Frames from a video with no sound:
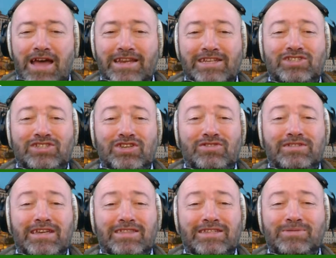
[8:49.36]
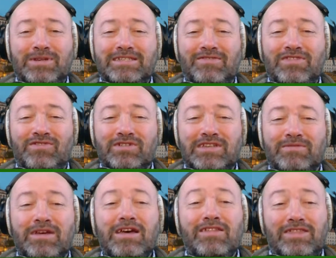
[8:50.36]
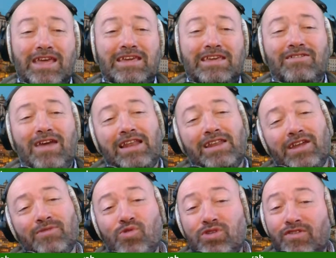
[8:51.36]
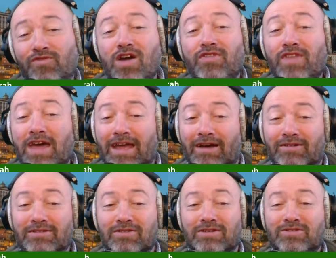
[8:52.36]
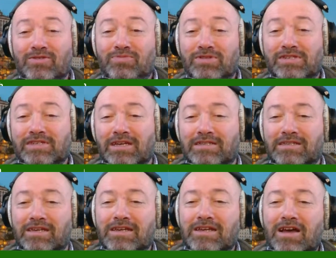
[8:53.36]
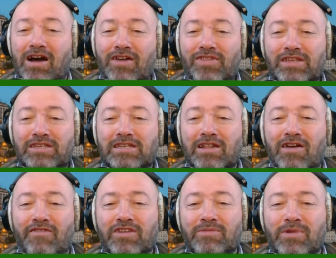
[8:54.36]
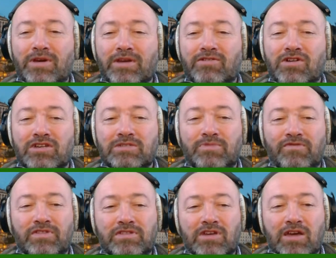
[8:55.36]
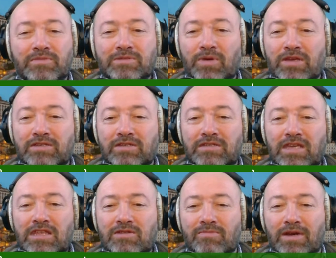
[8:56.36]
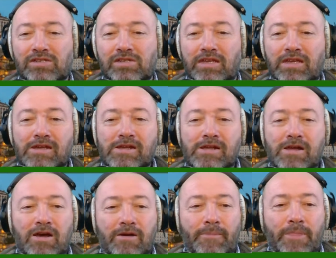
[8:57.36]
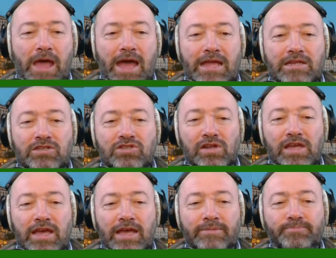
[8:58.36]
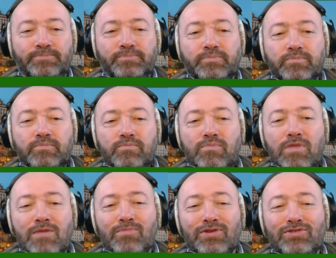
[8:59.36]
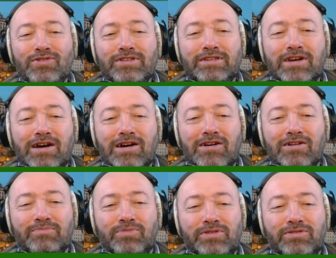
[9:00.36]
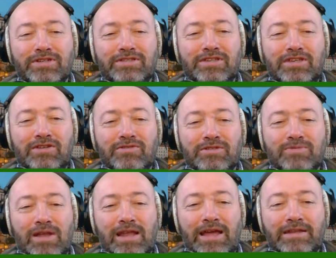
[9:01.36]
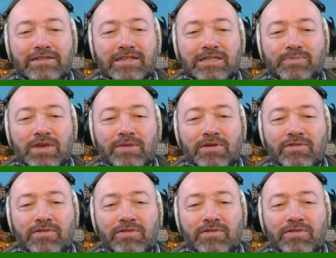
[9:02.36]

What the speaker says: And it's Tuesday, the 27th of October. Thank you, Helen. I would have worked that out, so I do appreciate it. I think she's laughing at my grasp of the time-space continuum, actually. And Julianne, bonne nuit, Carl. Bonne nuit to you as well, Anne. 6 p.m.